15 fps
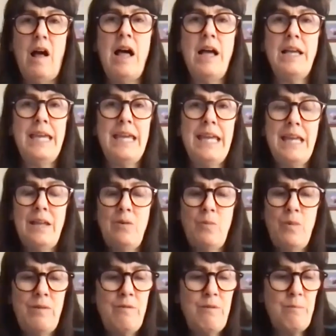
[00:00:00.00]
Again,
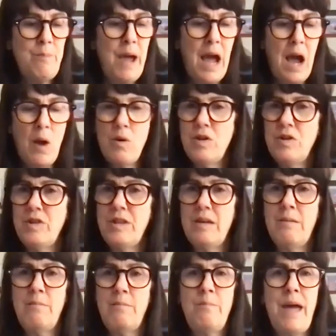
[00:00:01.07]
we've empowered
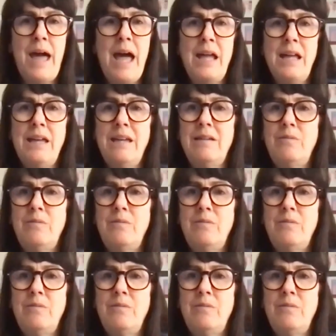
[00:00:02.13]
them back